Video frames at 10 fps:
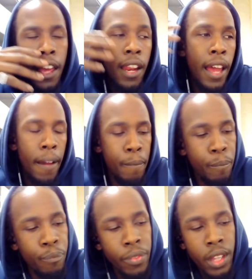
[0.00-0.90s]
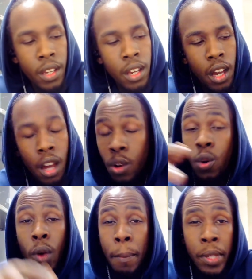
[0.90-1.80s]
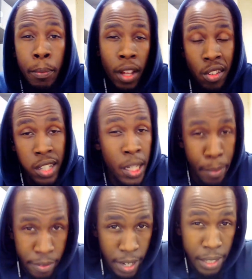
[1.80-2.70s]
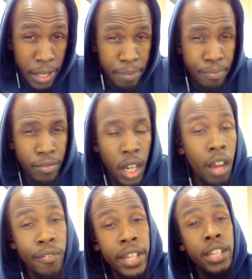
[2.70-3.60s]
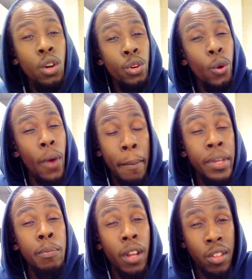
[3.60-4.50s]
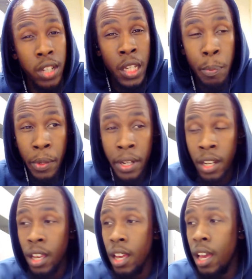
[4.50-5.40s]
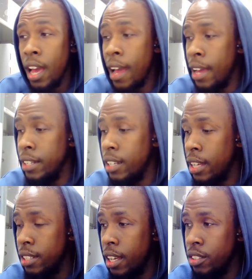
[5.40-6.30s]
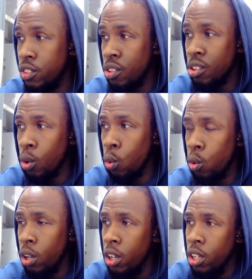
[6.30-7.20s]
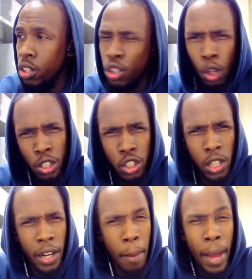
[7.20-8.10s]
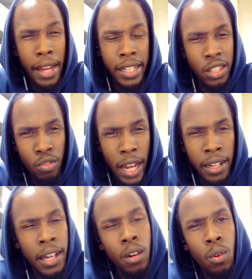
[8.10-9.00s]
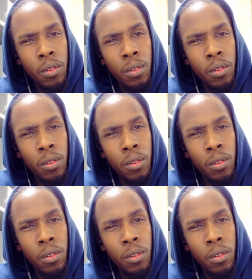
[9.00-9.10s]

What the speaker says: Like, I don't know why people are sleeping right now. I really don't know why people are sleeping and just so nonchalant about this right now.